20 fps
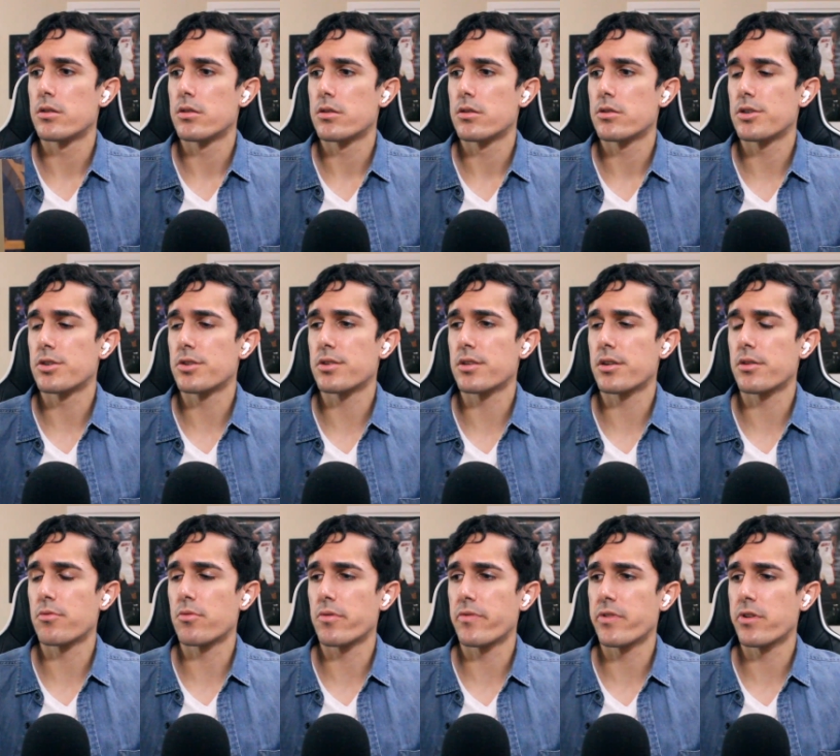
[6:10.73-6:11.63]
She's gonna
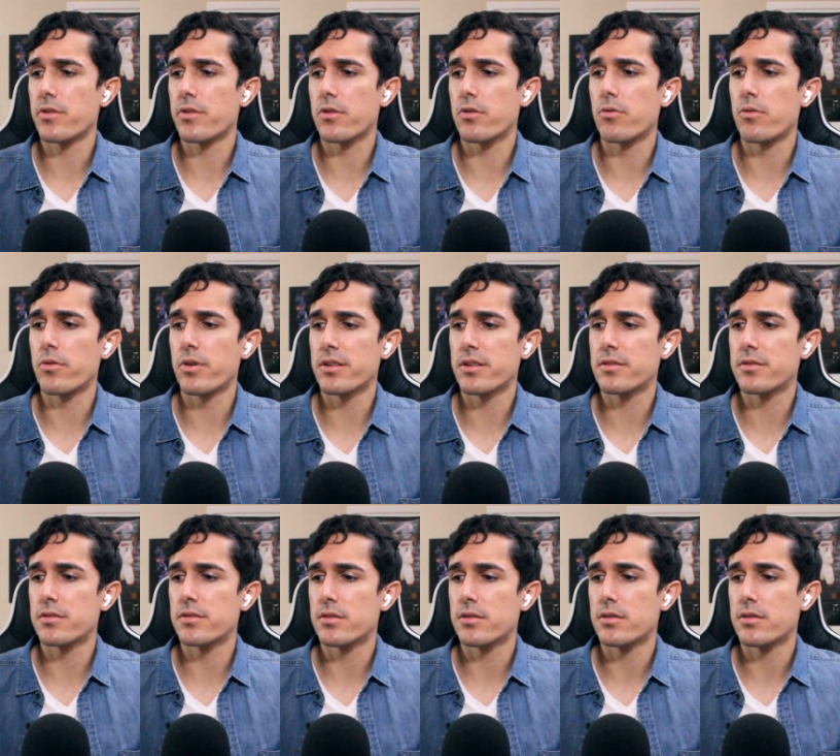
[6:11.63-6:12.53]
reveal the
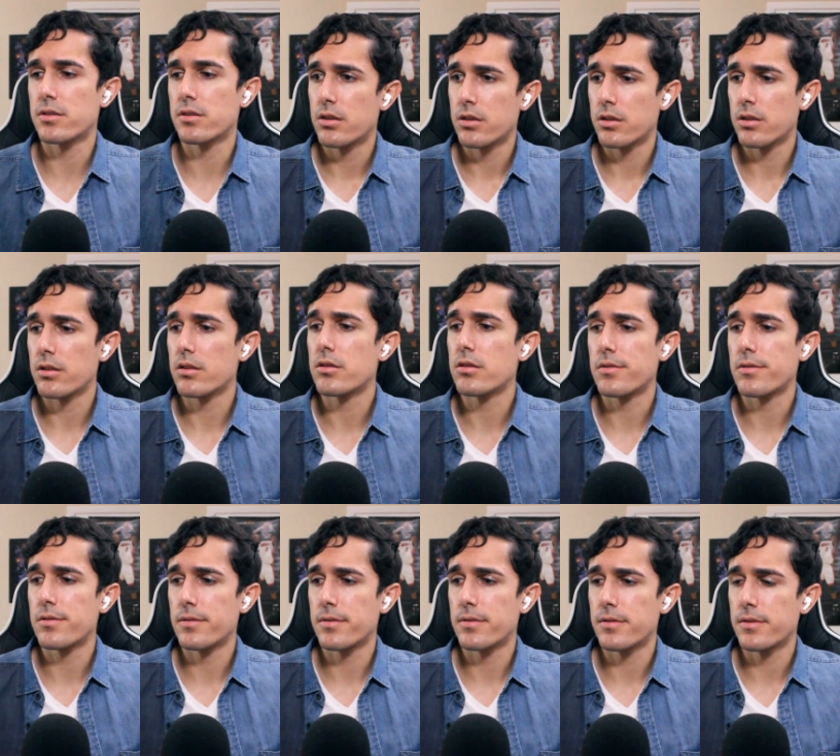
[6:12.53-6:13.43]
coins. Lord
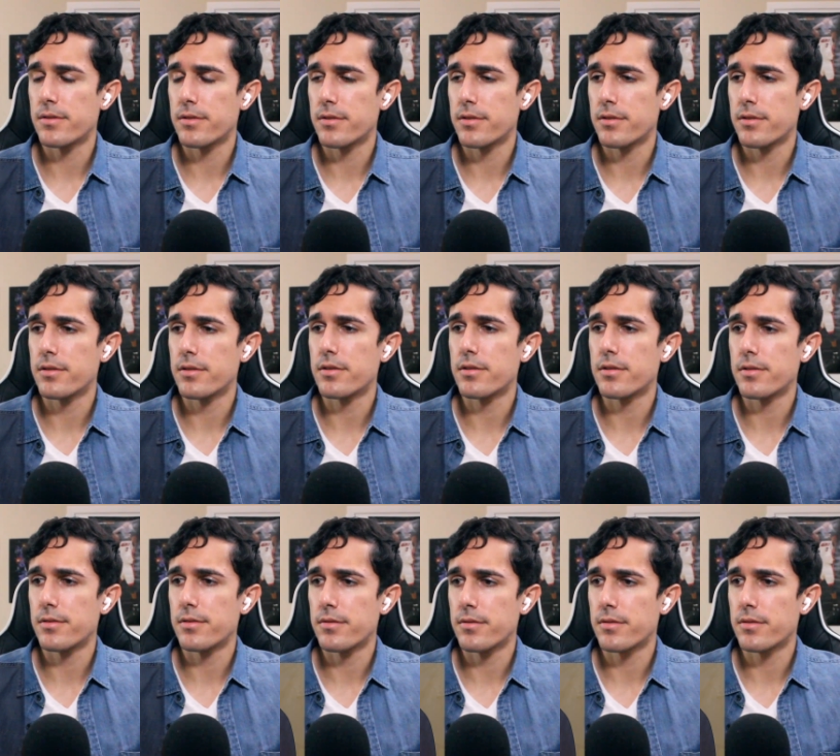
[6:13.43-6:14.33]
Viren did
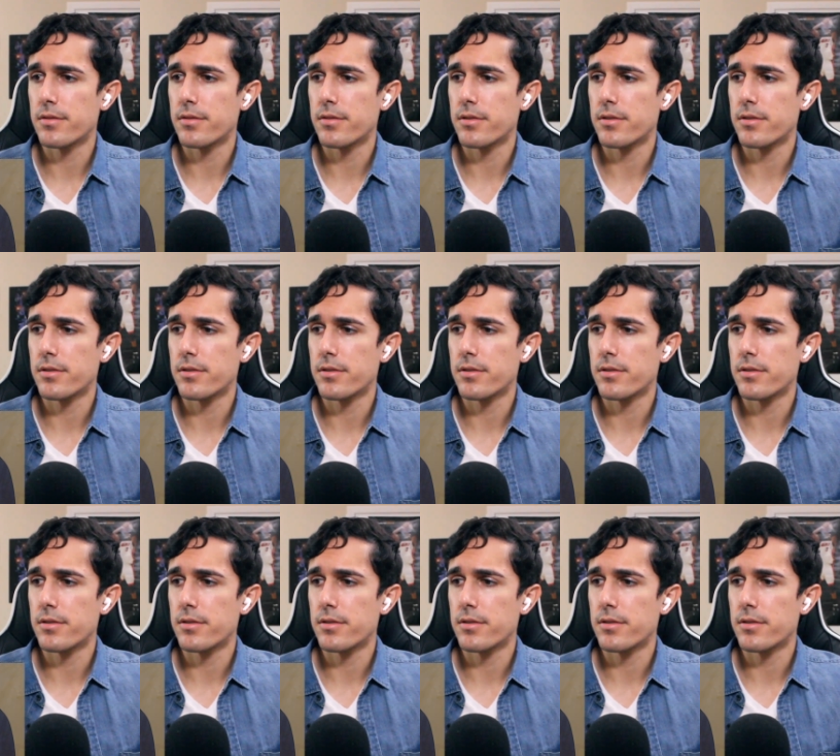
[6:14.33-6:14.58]
something to them.